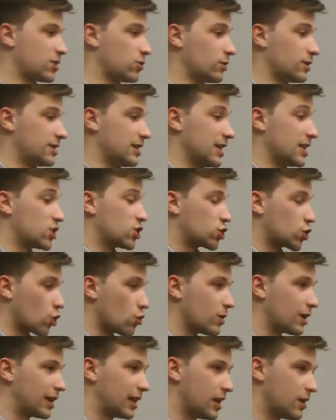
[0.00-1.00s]
So it's
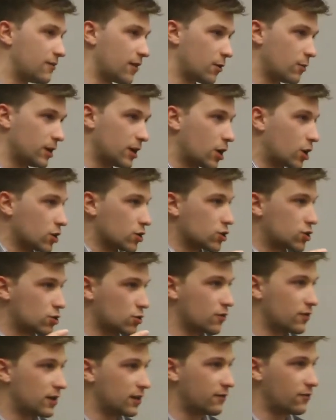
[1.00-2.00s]
historically a very
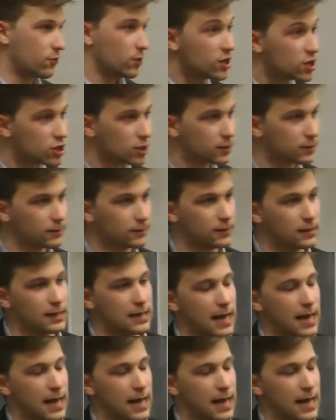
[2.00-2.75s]
conservative region.